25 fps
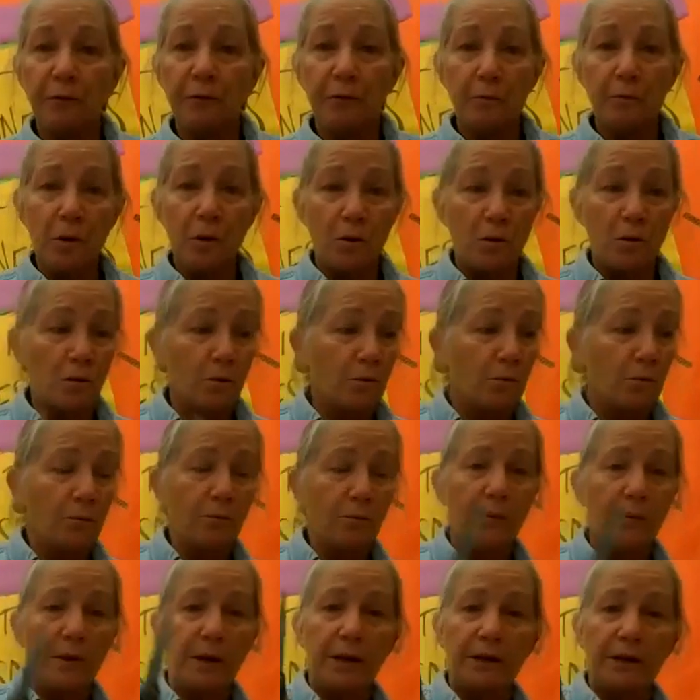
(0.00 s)
from
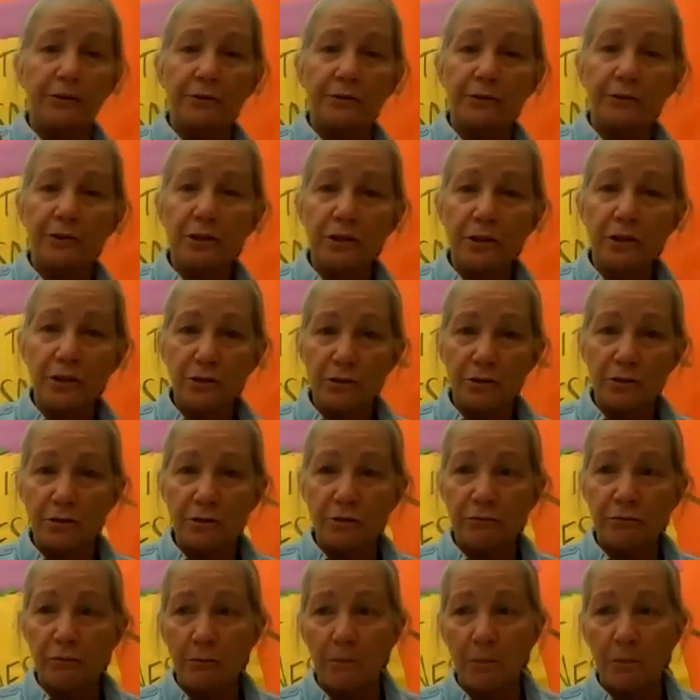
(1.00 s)
home, and your scissors
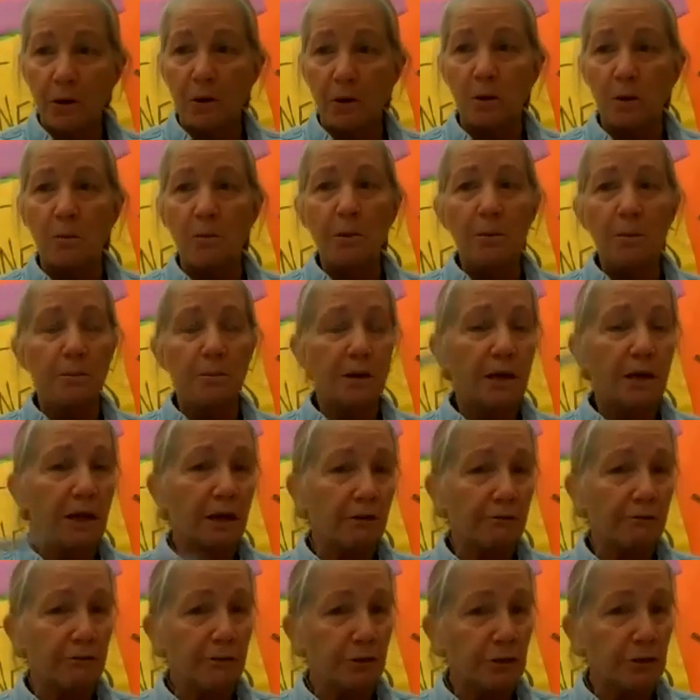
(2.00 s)
from home, and be
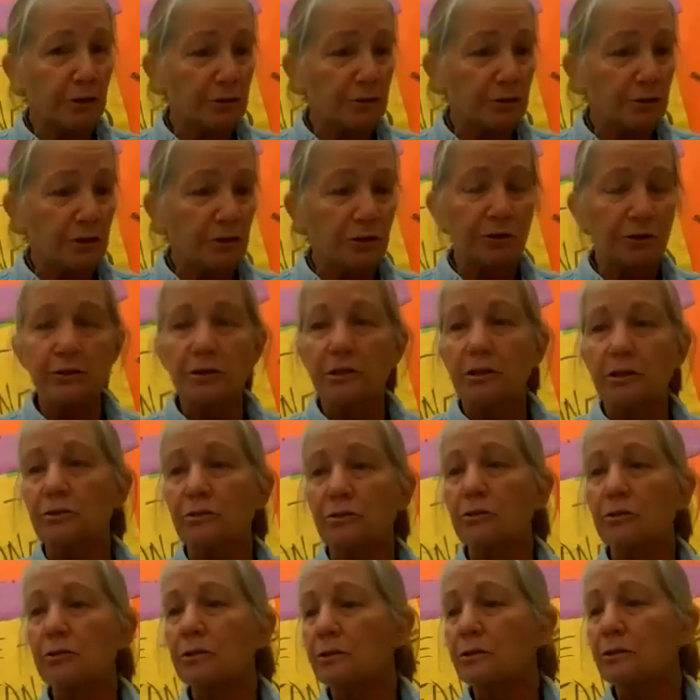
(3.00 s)
careful using your
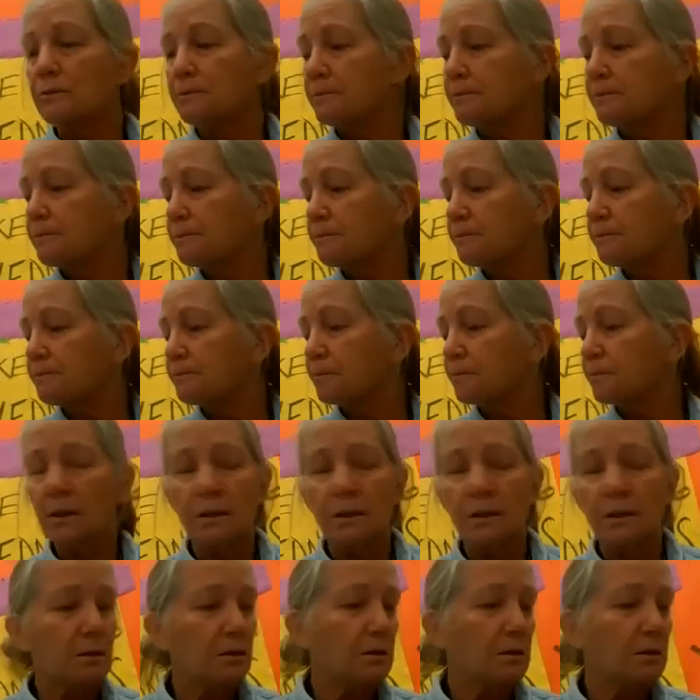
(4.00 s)
scissors.
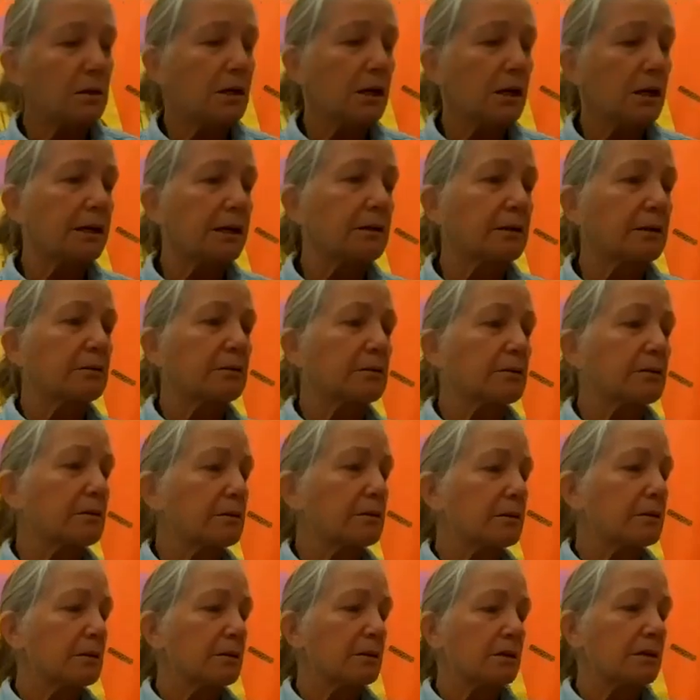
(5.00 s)
All right.
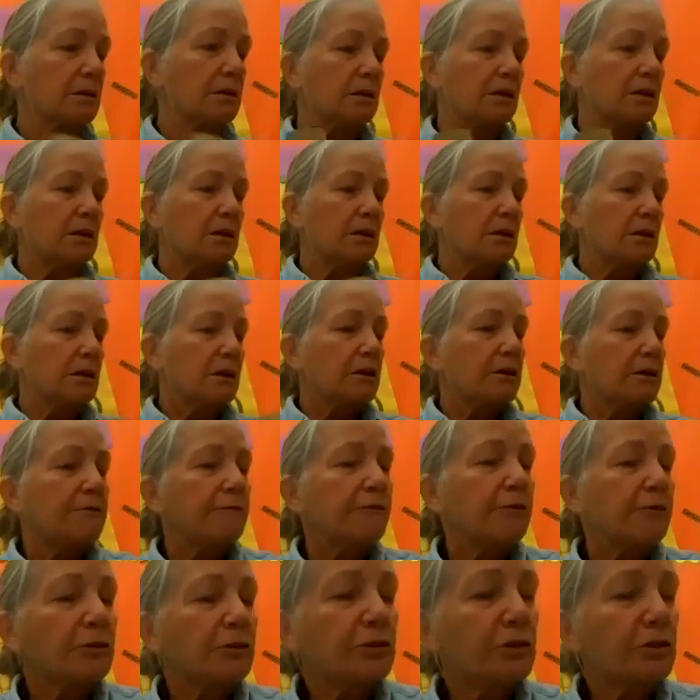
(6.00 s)

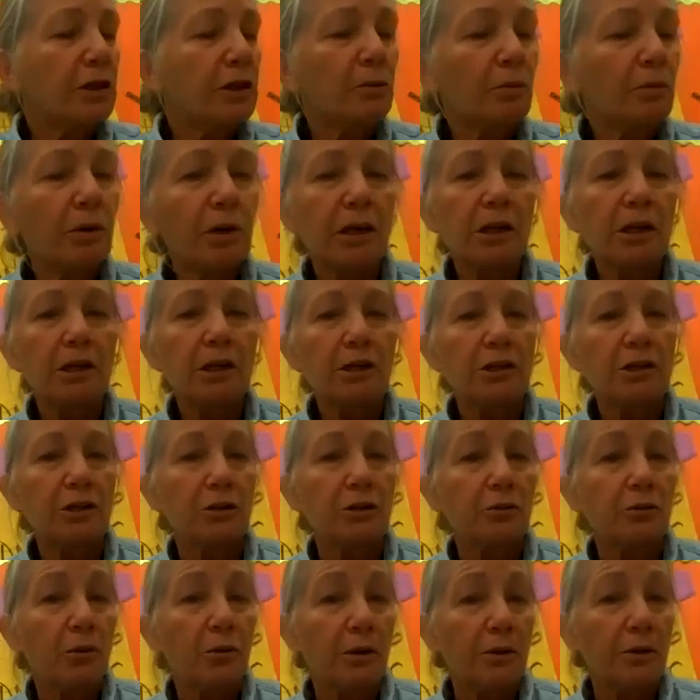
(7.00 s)
First thing we're going to
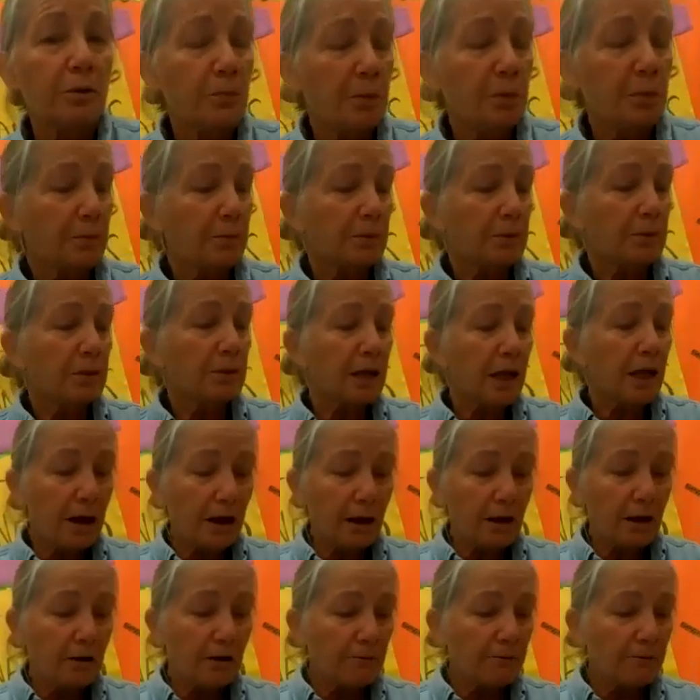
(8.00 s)
do on the paper
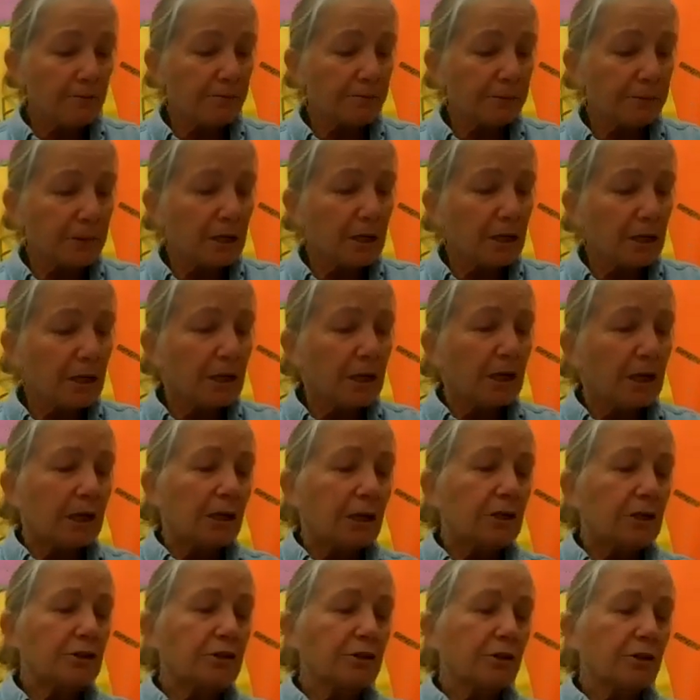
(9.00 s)
towel
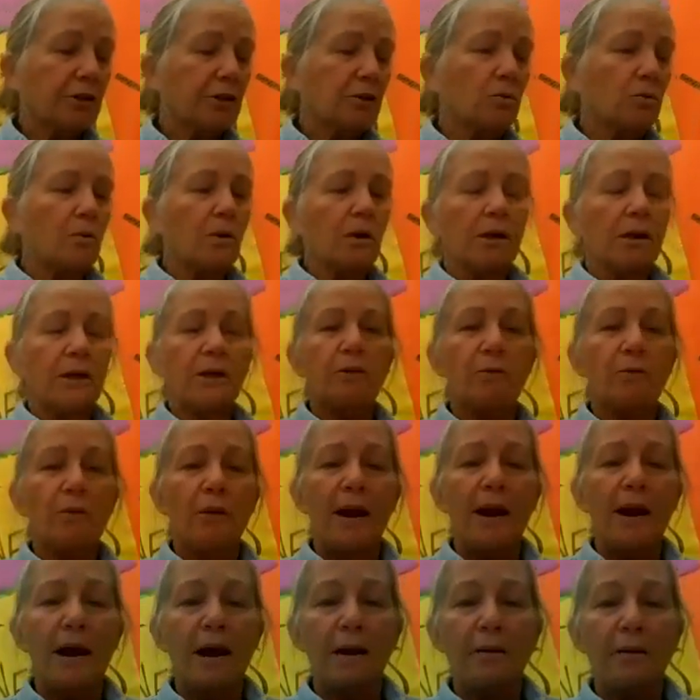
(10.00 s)
is you're going to want to
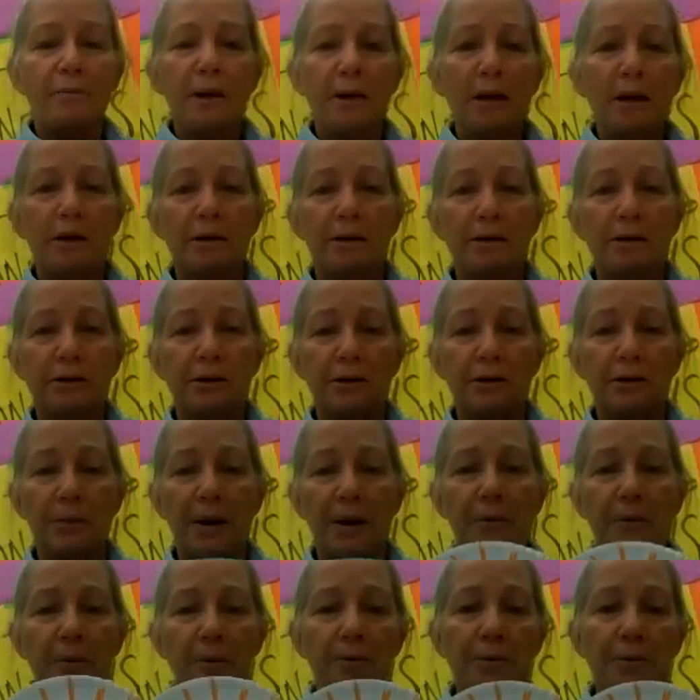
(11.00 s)
grab your
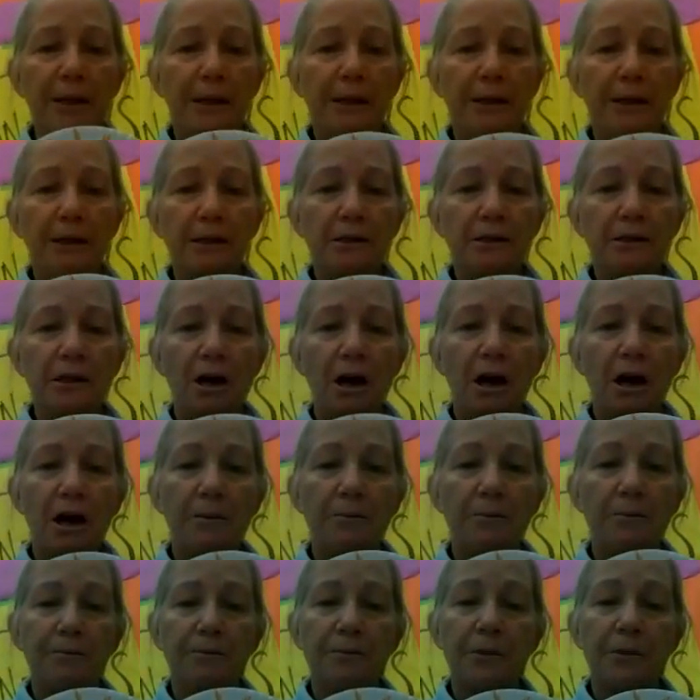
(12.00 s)
paper plate on
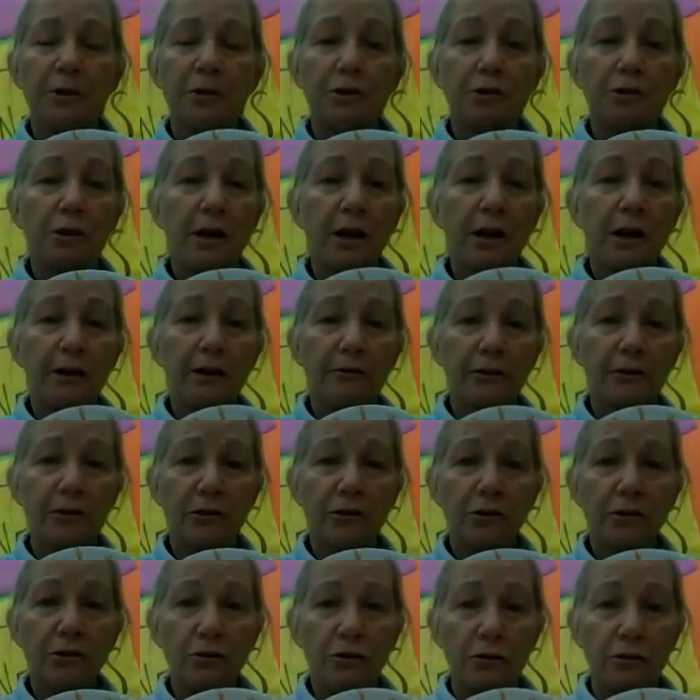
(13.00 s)
top. It should have a
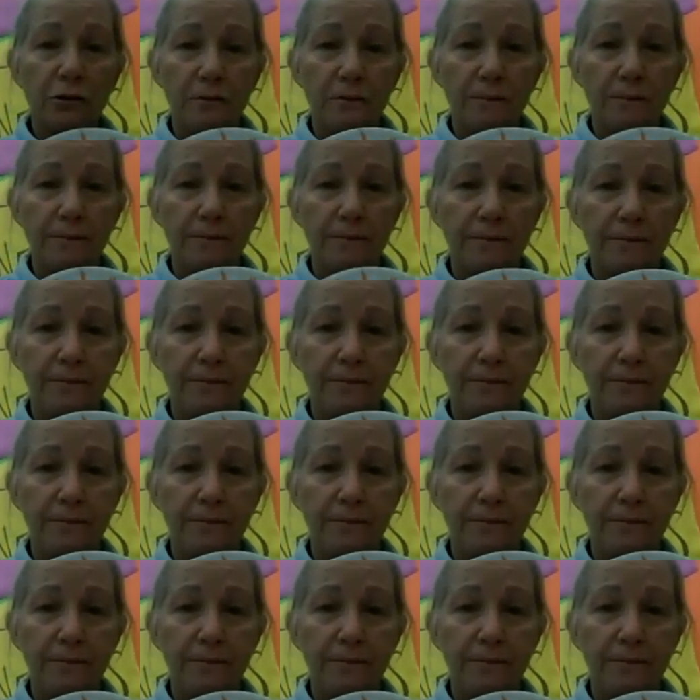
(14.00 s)
circle.